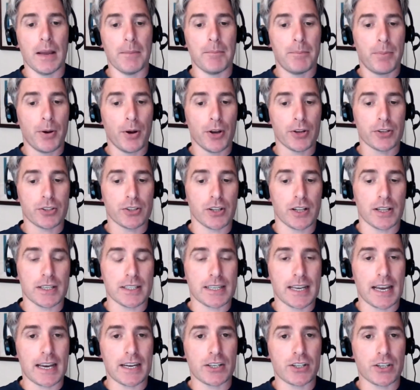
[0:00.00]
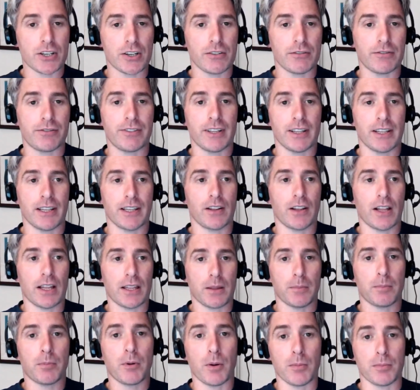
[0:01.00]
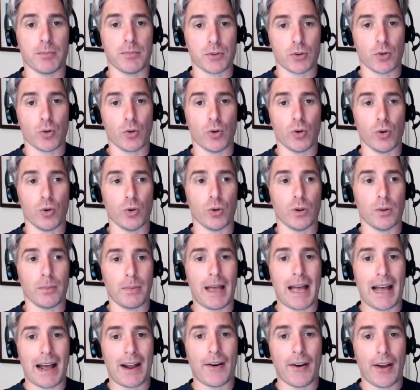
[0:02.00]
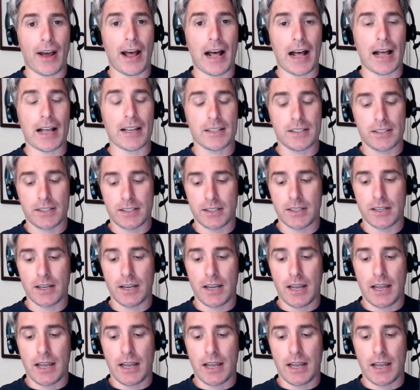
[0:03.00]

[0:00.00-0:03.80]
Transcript: personalization, feeling like the problem's all about us,